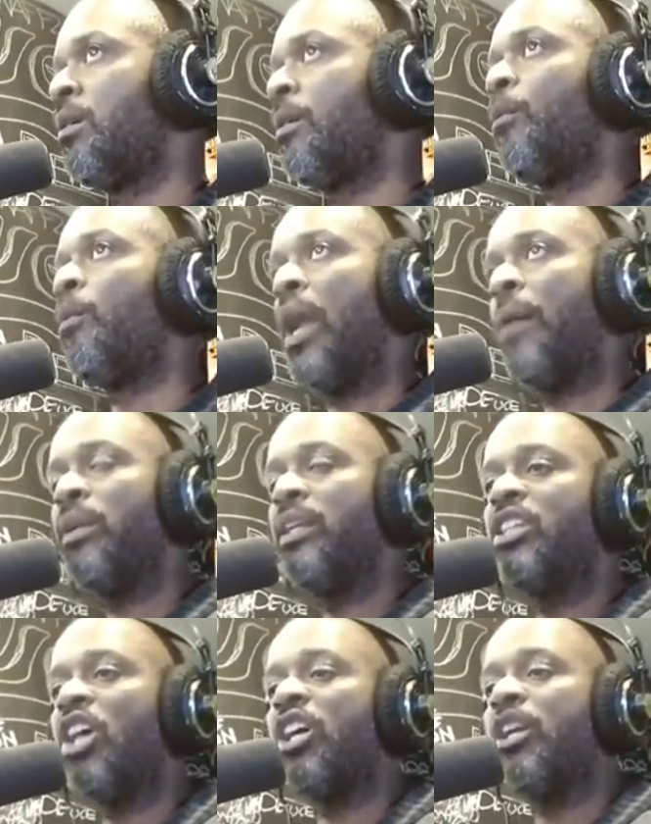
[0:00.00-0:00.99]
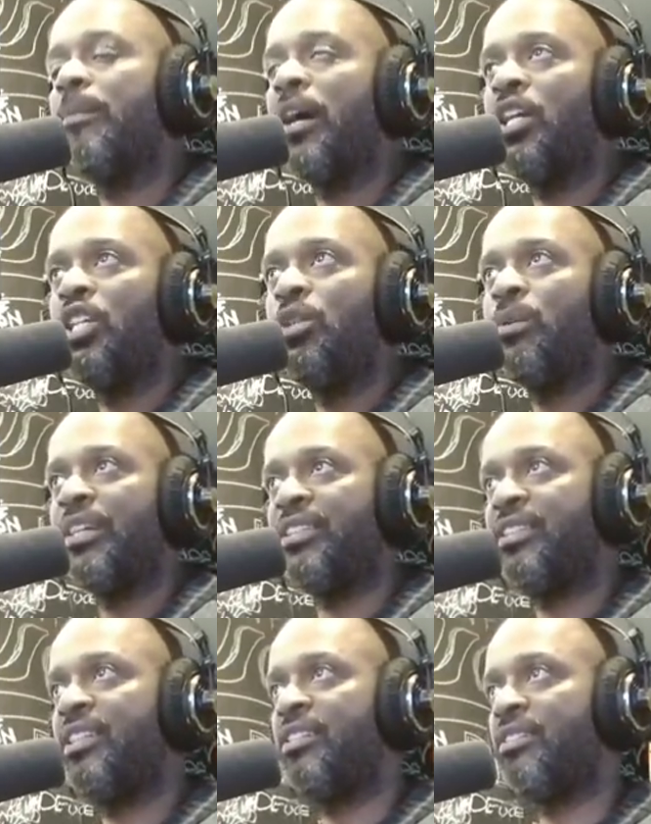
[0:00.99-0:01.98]
What I'm really talking about US
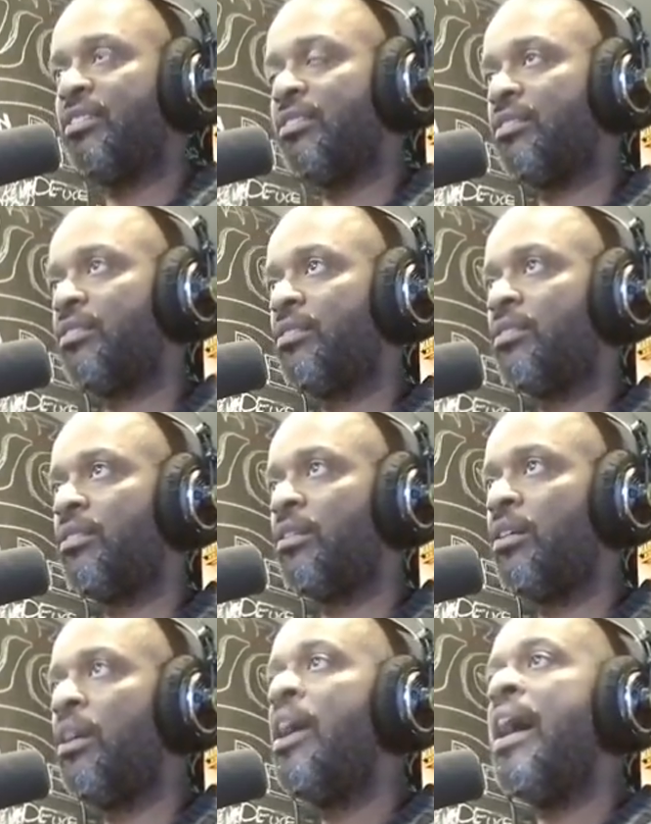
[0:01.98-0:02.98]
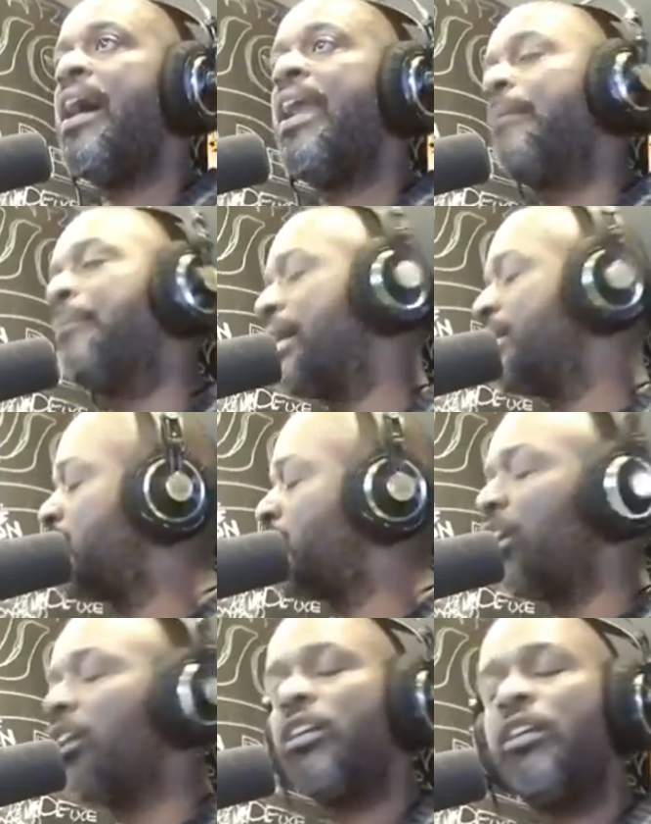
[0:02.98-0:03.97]
citizens. And I'm not just
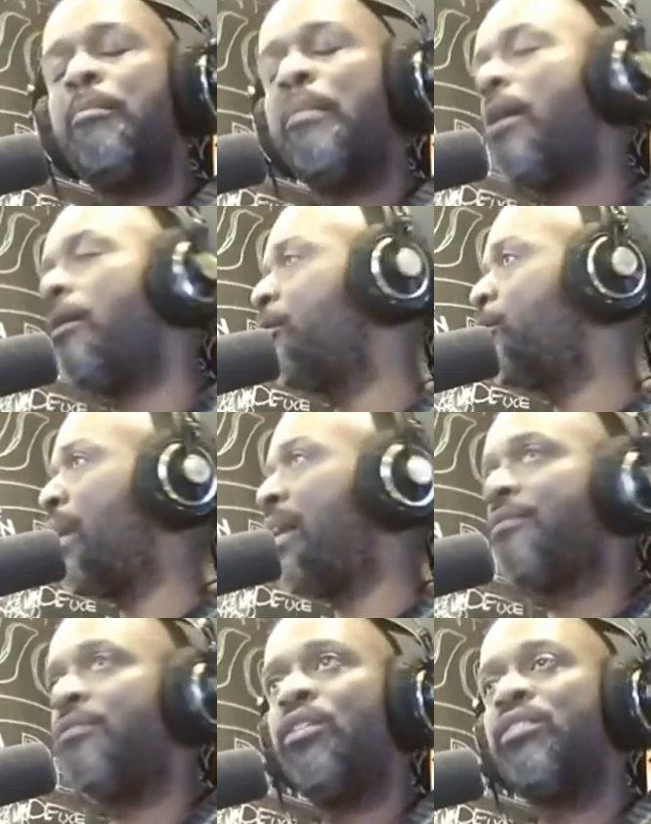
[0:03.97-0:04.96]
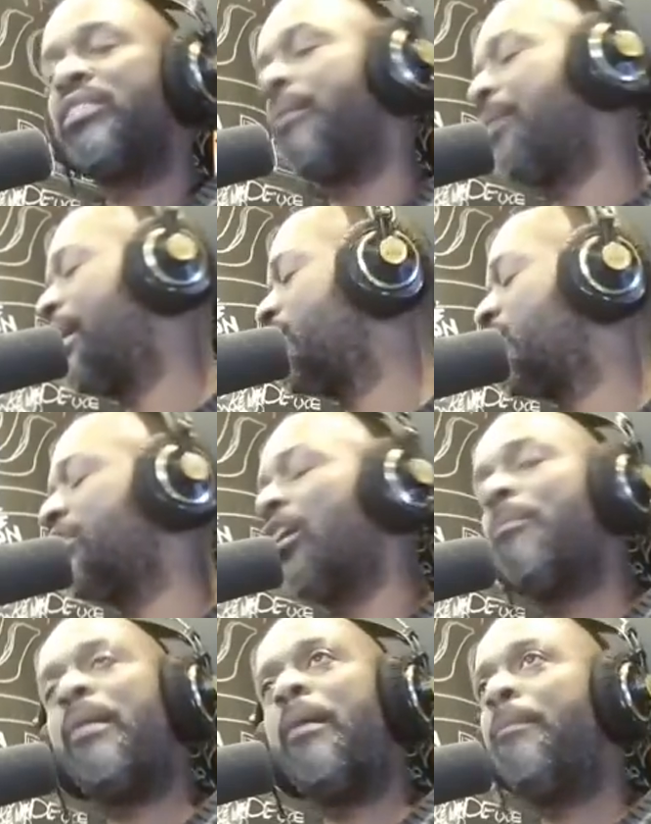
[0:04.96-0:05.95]
talking about white folks, I'm not just
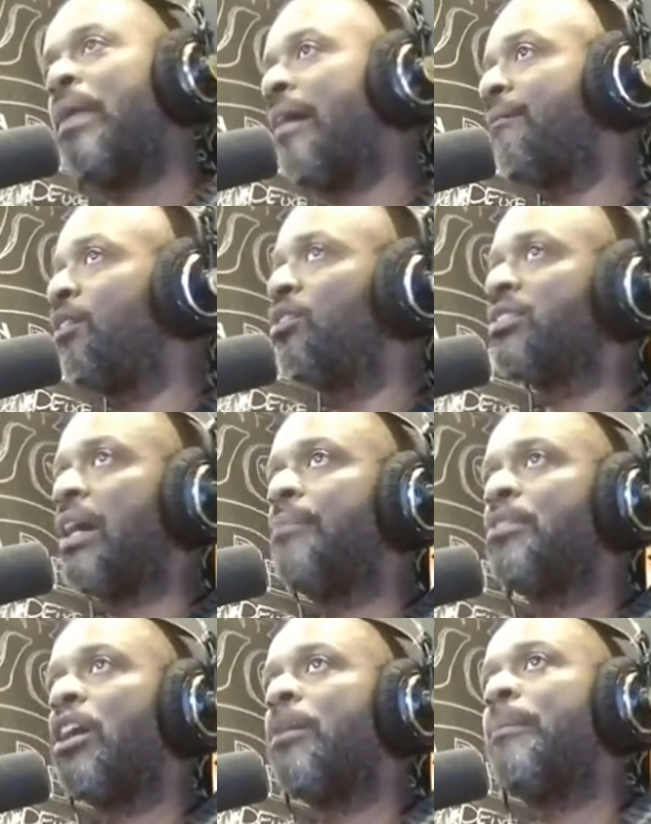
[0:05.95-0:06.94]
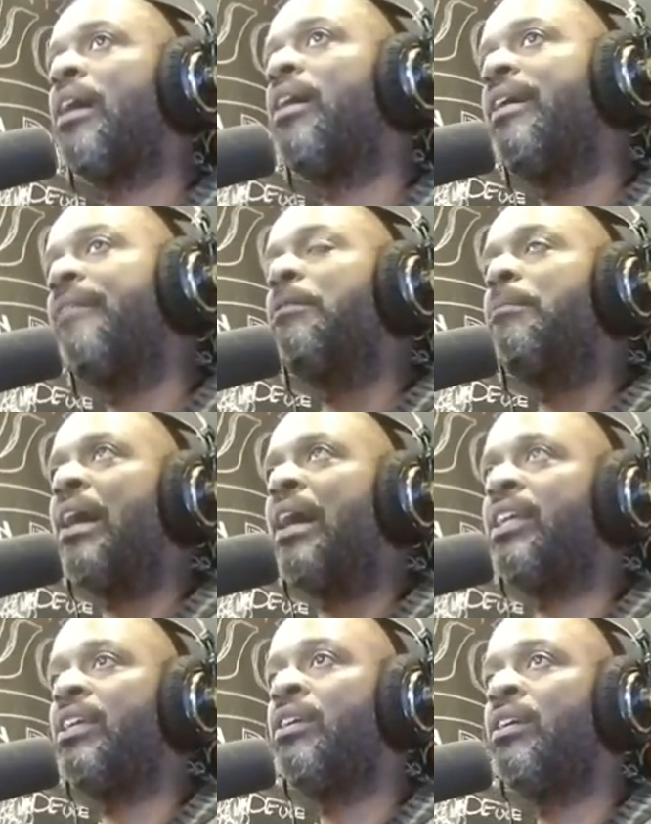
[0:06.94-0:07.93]
talking about black folks. I'm talking about
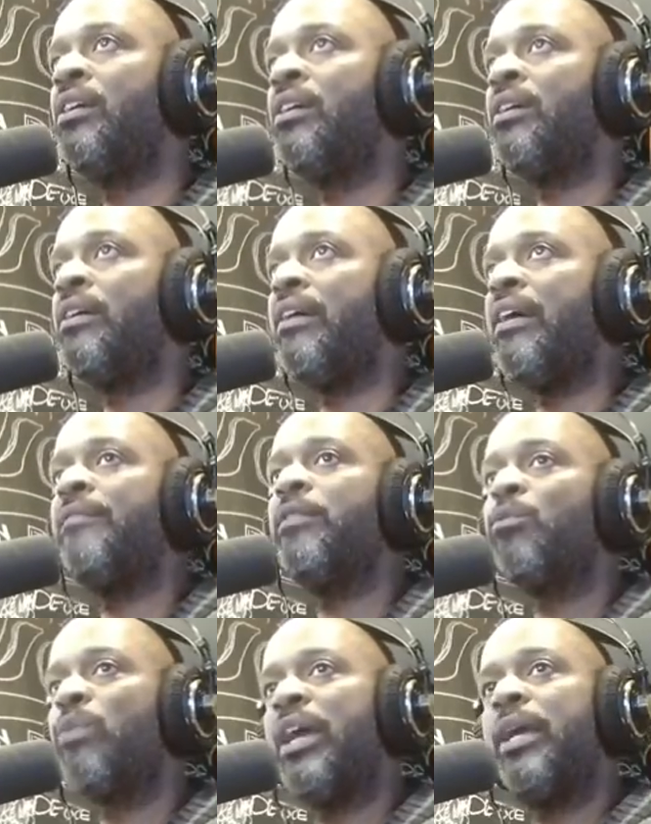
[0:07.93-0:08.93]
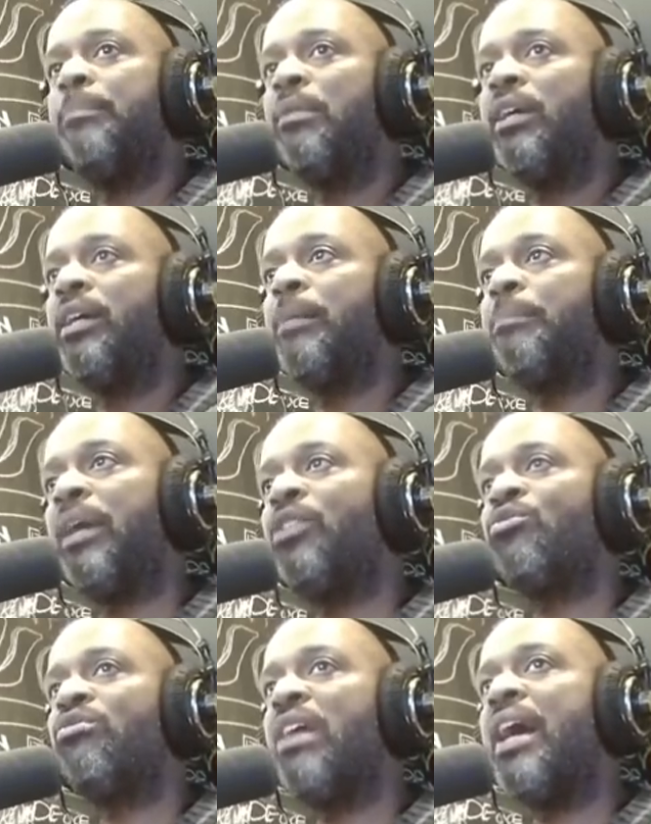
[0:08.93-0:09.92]
everybody, every red-blooded
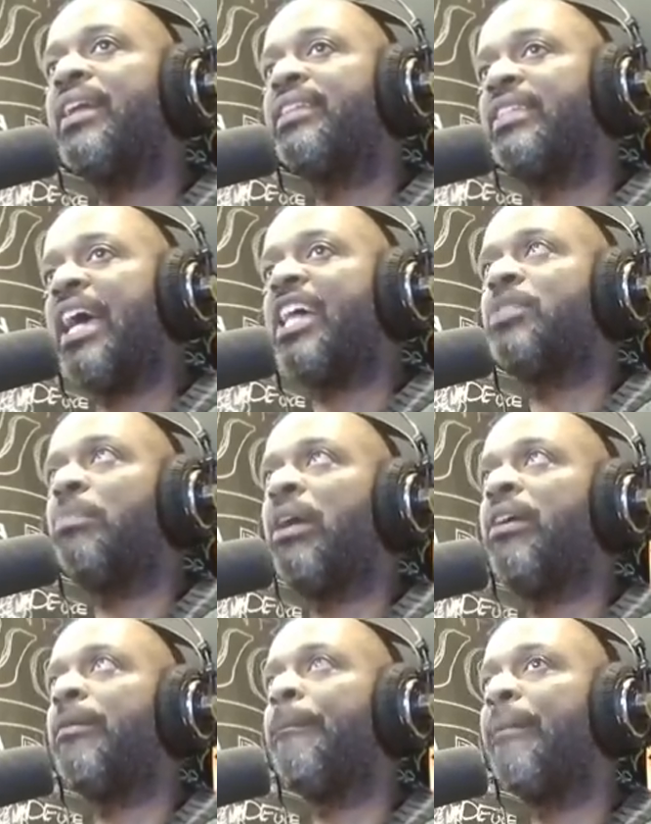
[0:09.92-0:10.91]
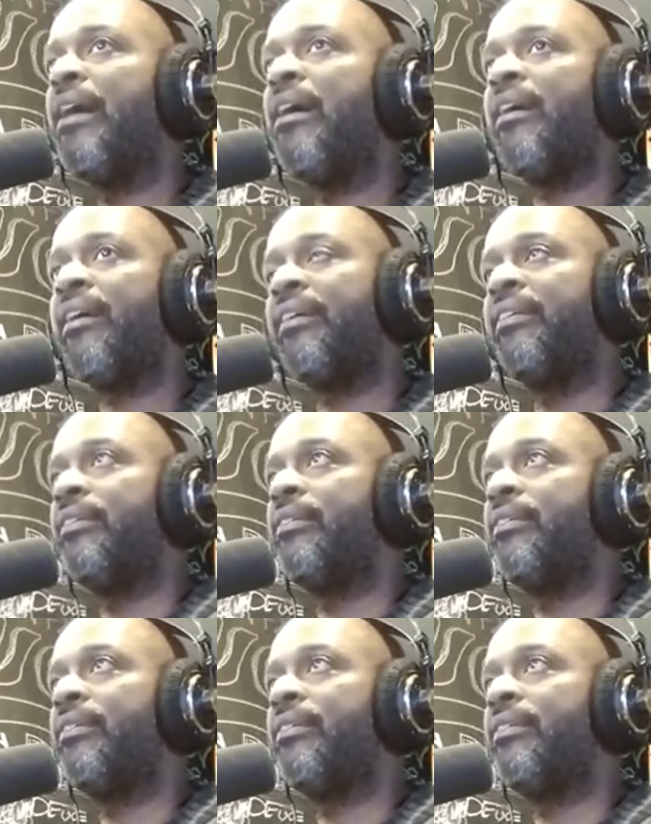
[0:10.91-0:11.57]
patriotic tax-paying American.